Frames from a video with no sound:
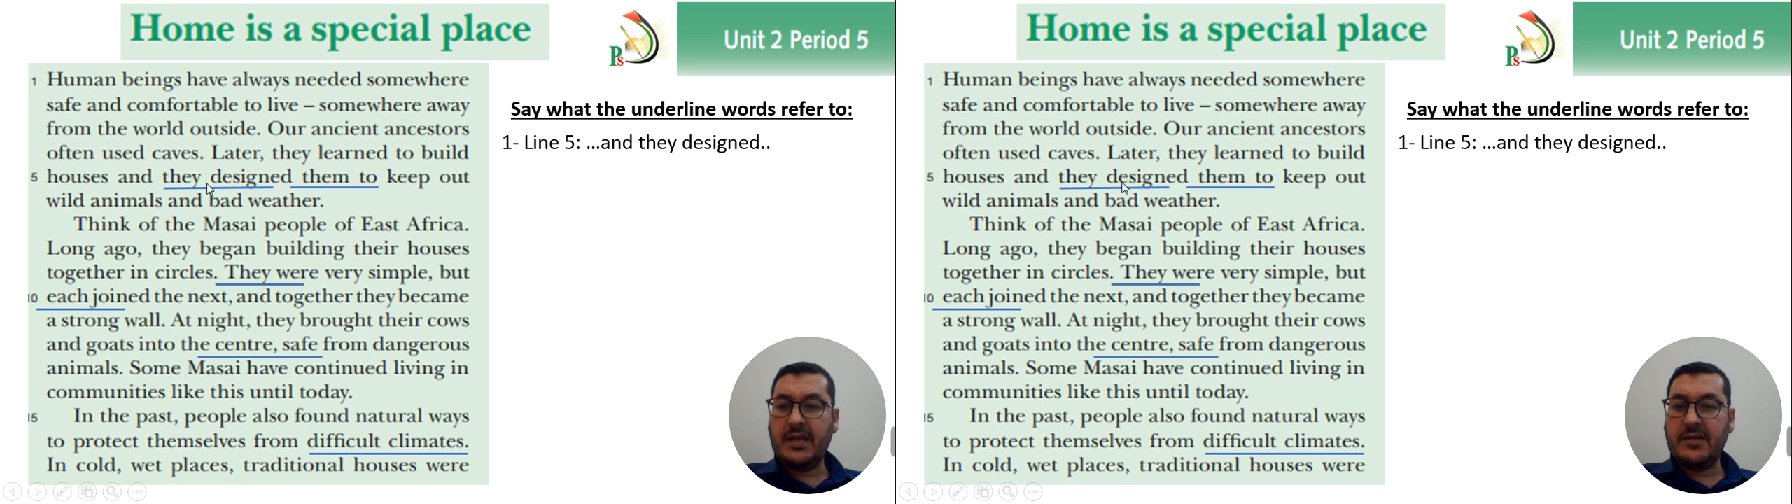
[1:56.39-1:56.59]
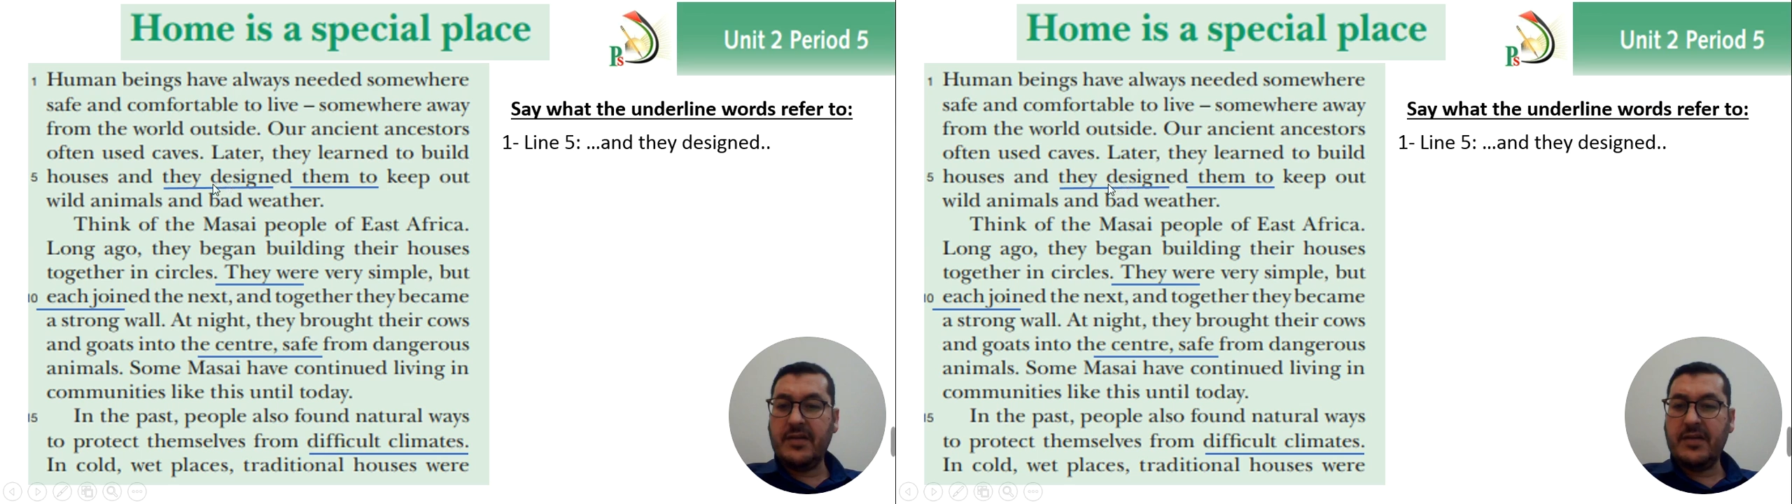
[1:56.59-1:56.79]

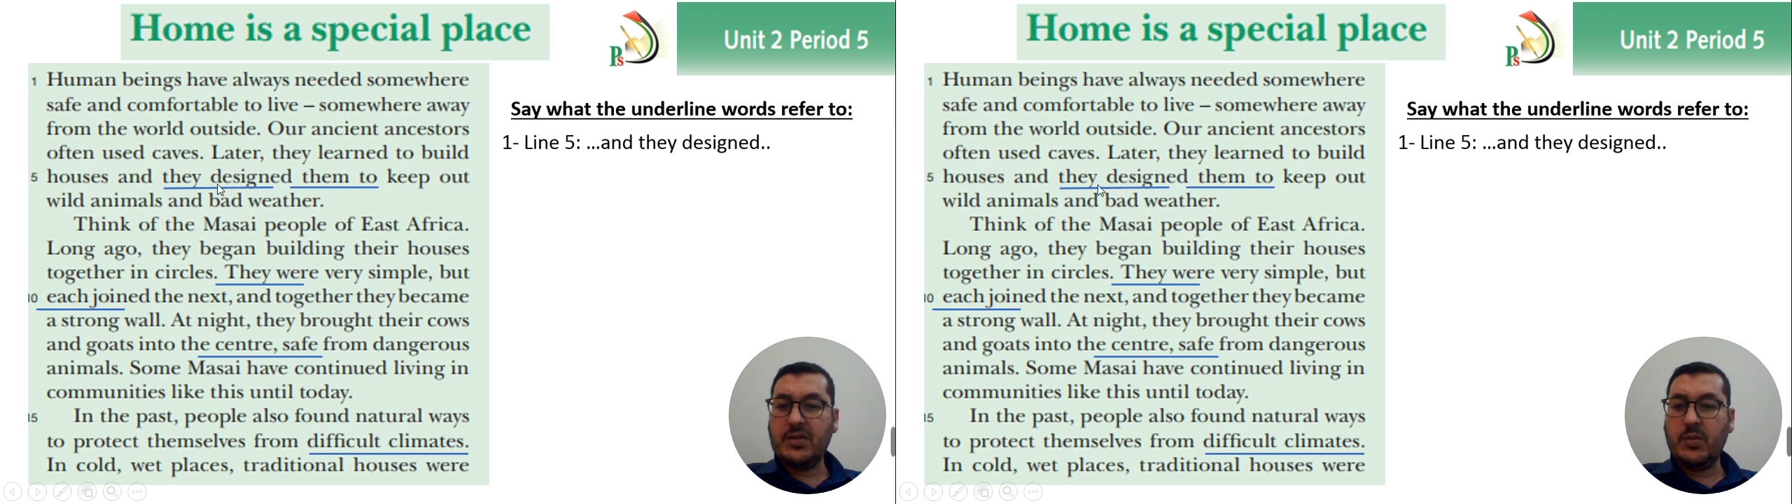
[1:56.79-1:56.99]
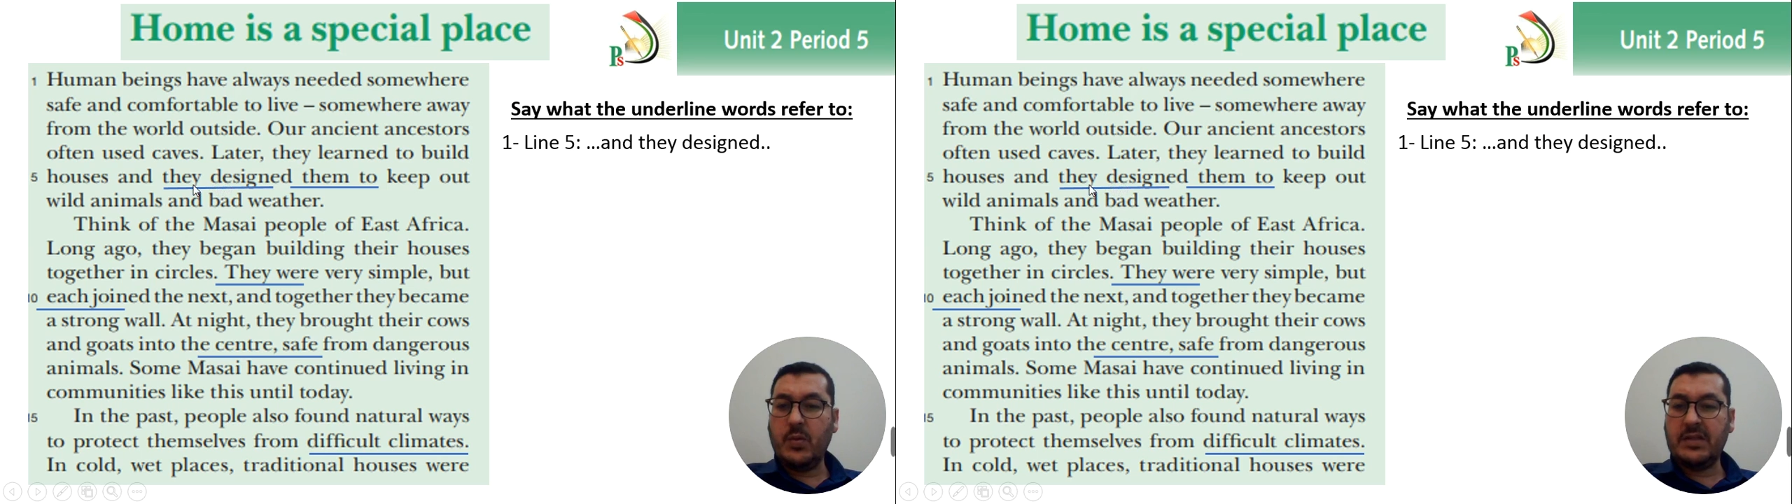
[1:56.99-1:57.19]
Refer
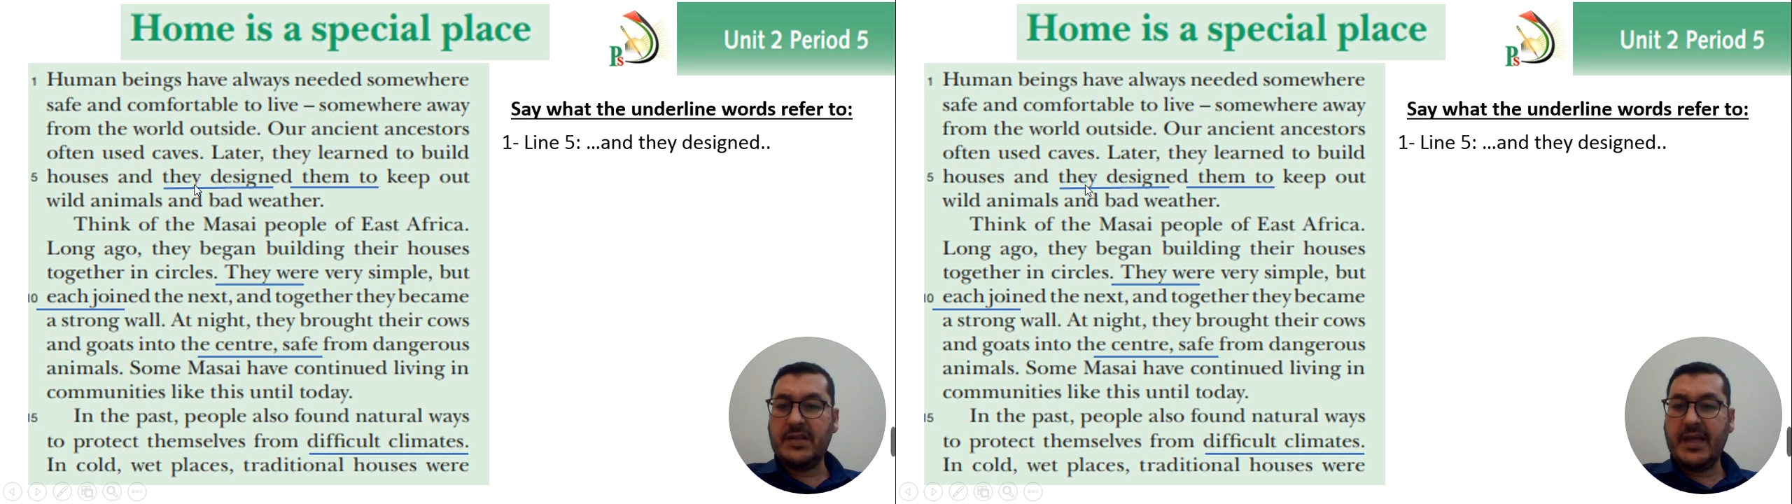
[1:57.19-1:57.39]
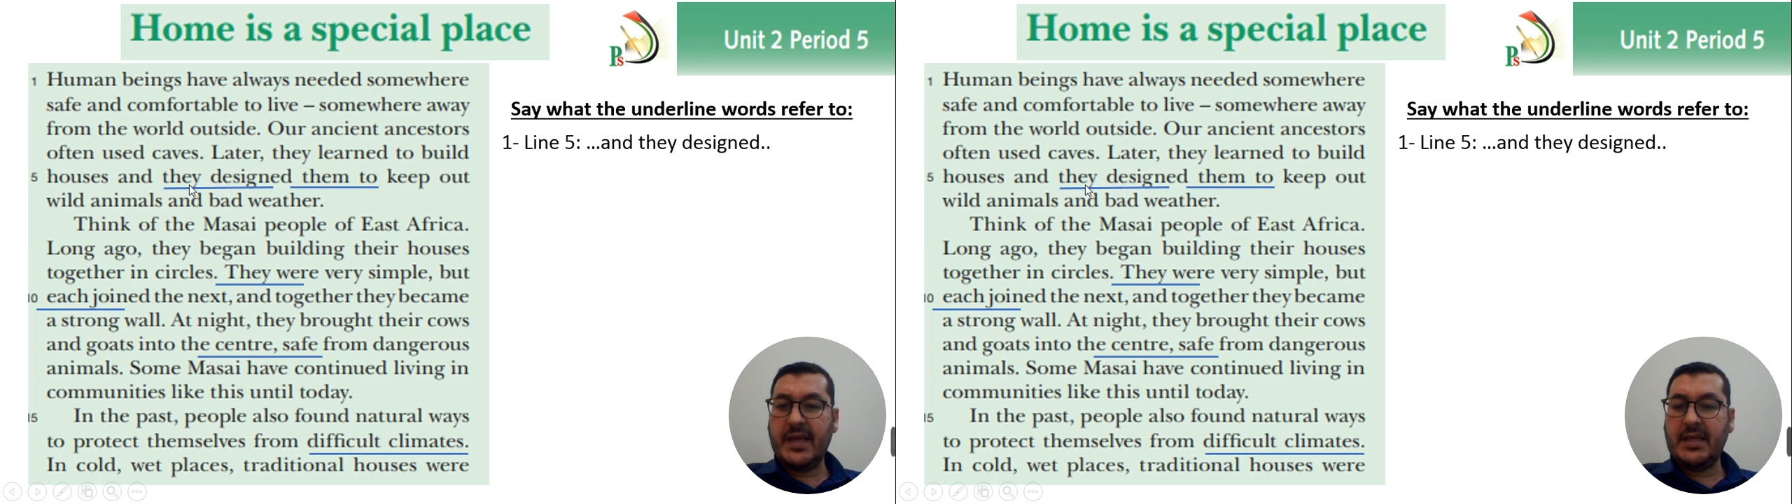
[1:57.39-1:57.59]
to what?
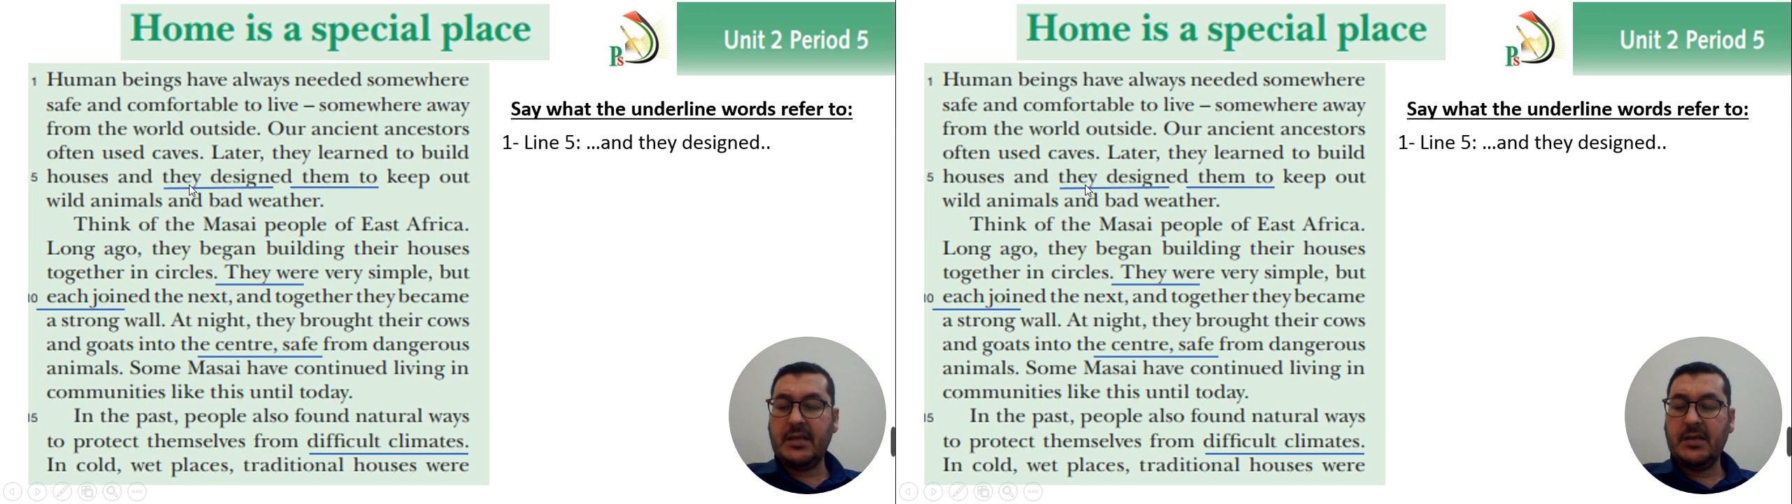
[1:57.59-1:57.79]
They.